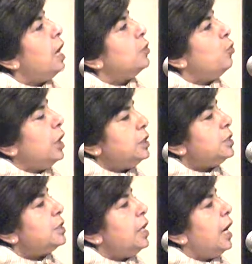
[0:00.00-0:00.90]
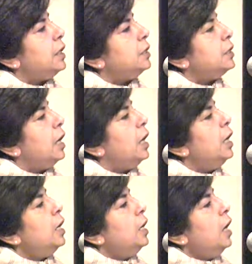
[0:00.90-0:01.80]
are the ones that
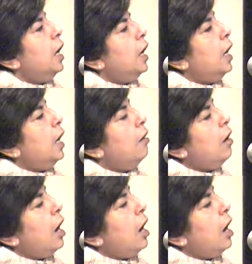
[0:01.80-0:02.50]
are